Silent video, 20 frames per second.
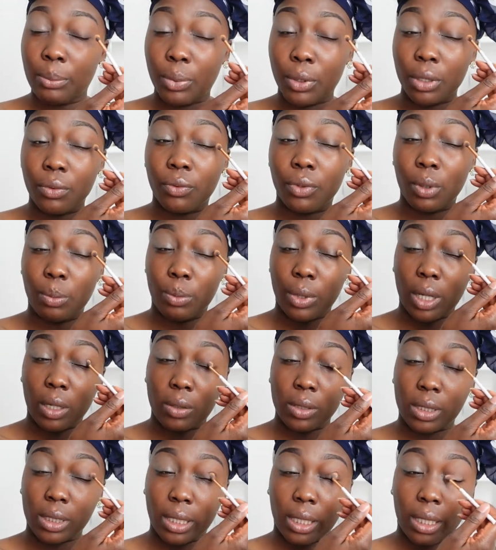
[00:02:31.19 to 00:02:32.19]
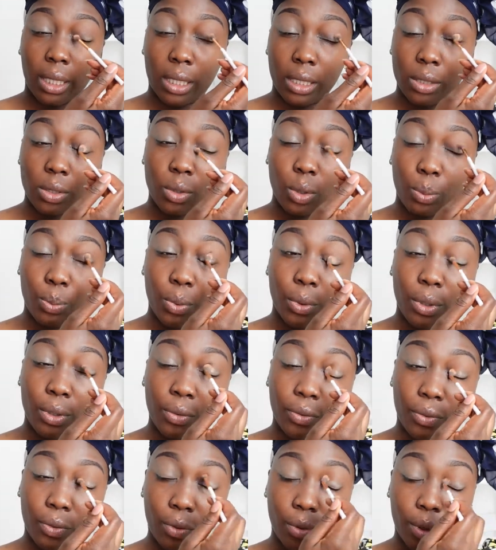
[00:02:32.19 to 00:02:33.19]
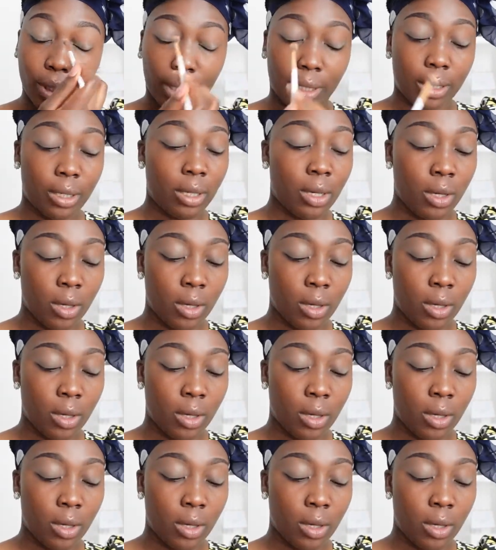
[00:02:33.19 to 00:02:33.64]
beautiful brown skin so beautiful and